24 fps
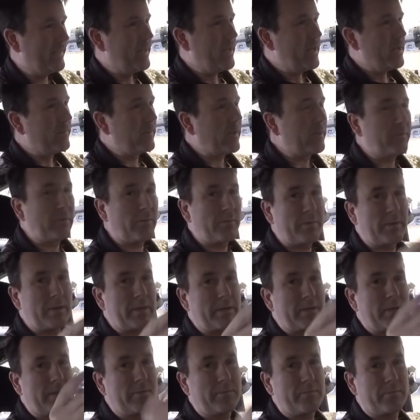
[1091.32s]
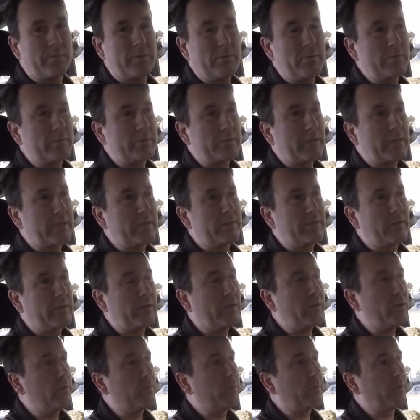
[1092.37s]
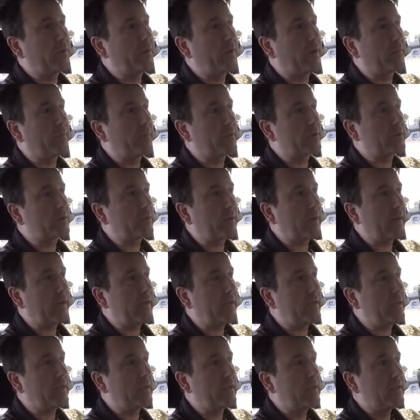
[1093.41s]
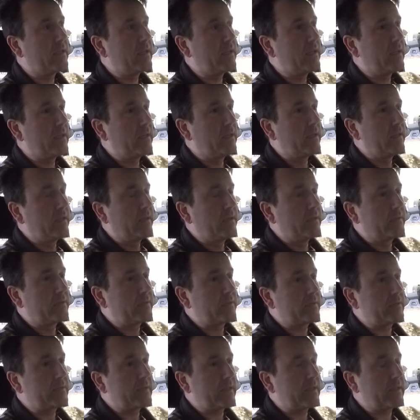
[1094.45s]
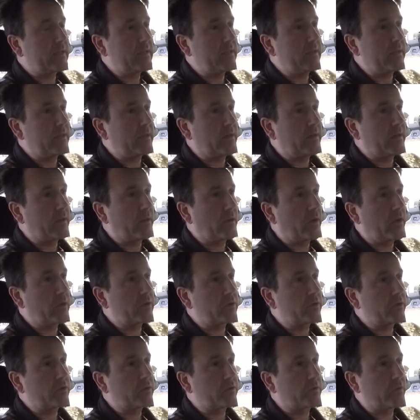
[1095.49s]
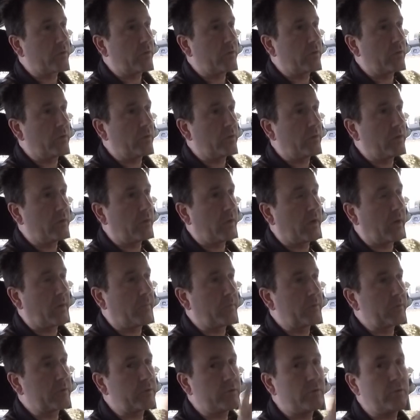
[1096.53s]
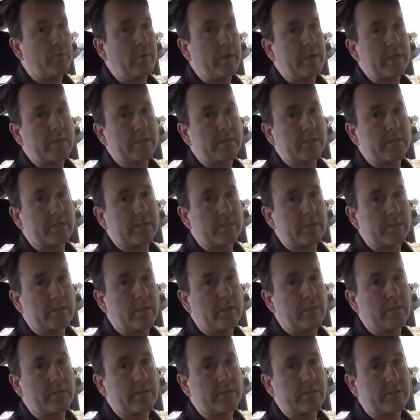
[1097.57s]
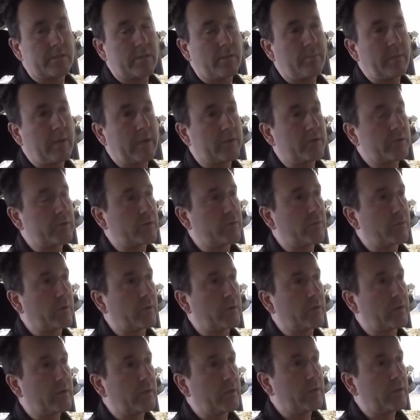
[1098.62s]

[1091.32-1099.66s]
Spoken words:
Maybe if we do set Hubert up, I'll try to set the launch control up. There's two ways in this Mega Squirt